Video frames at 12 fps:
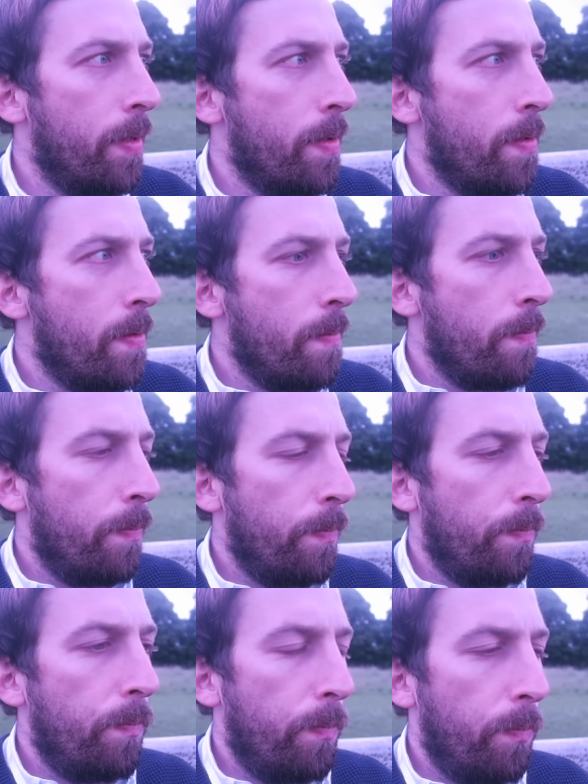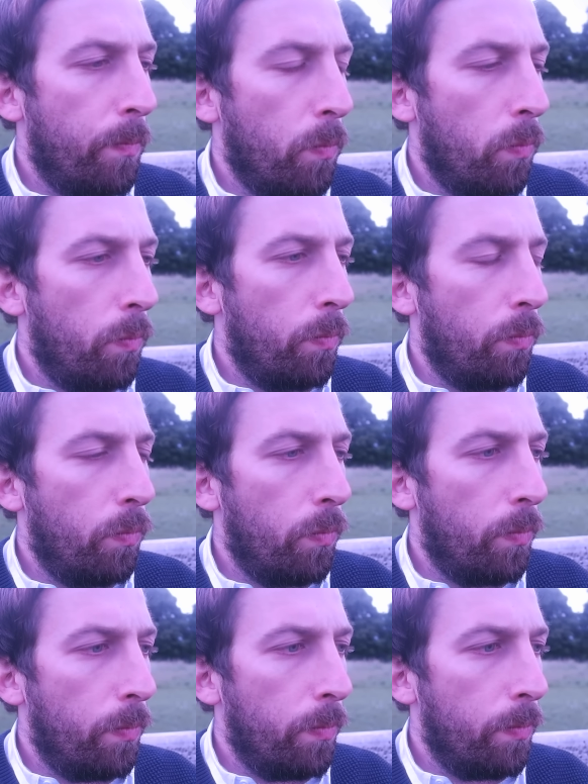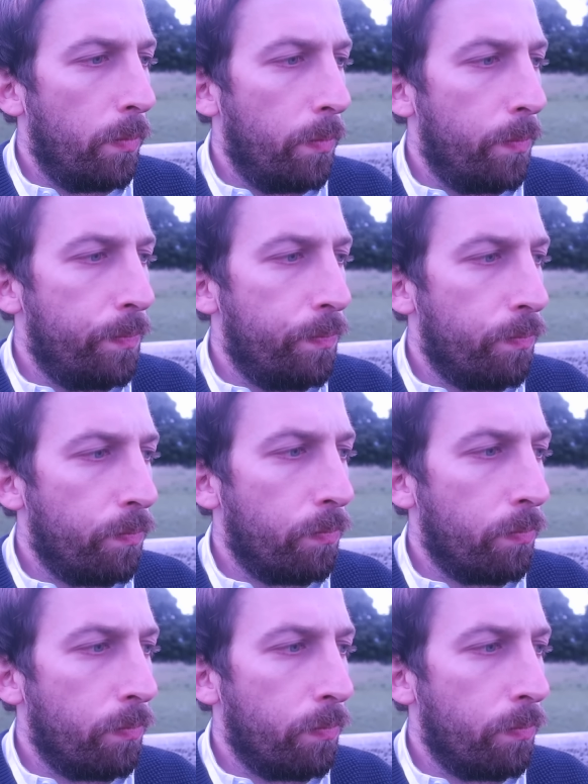Nobody speaks.